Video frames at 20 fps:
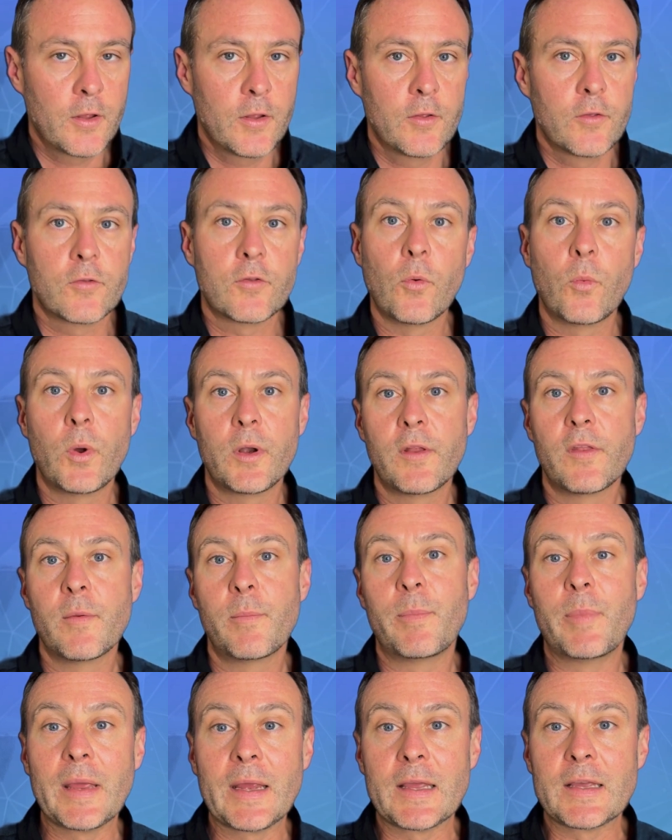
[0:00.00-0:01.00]
So one of the
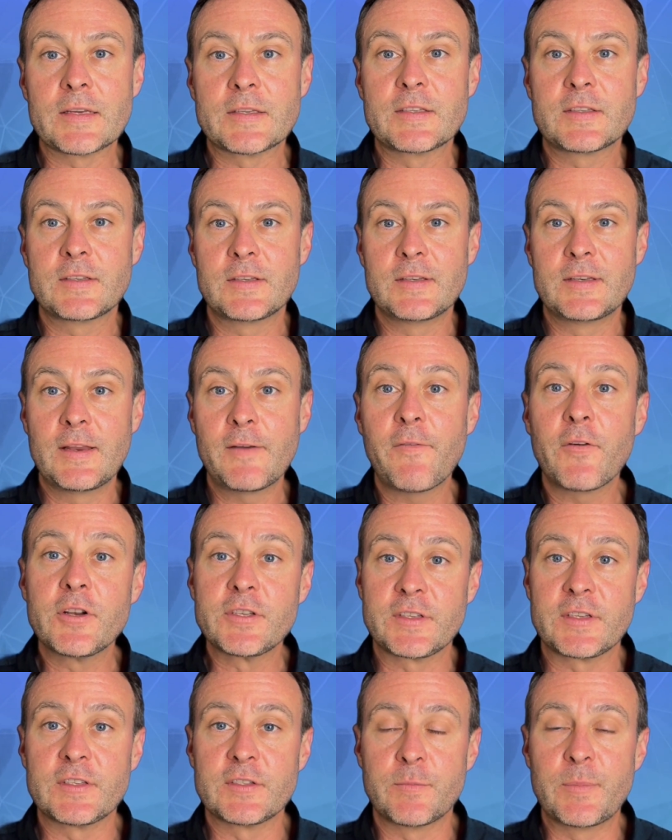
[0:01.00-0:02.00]
biggest
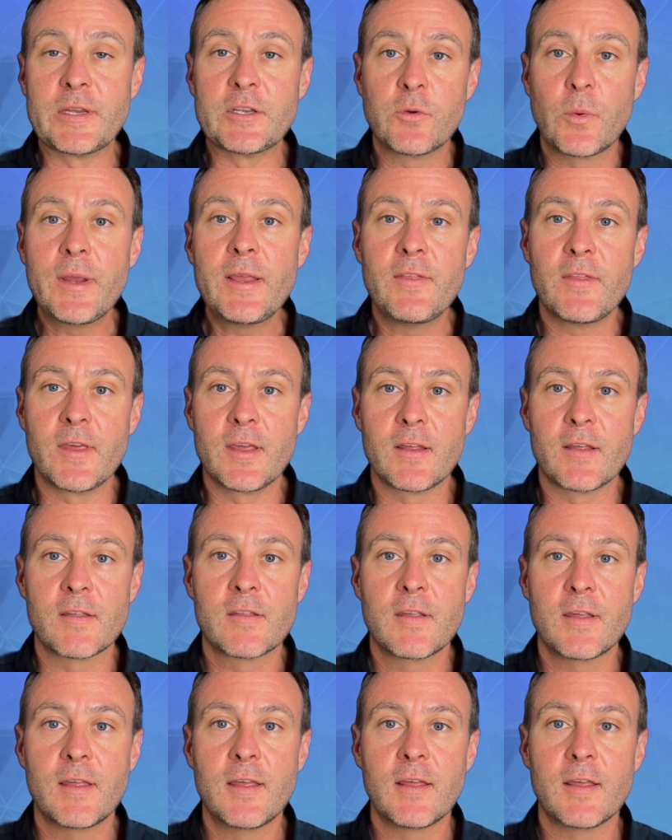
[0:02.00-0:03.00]
differences between
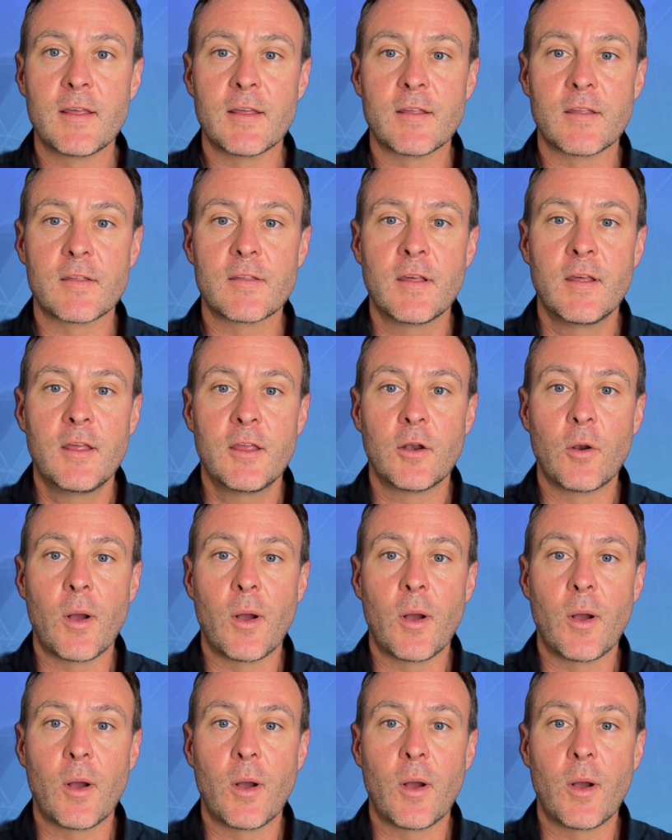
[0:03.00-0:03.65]
these is,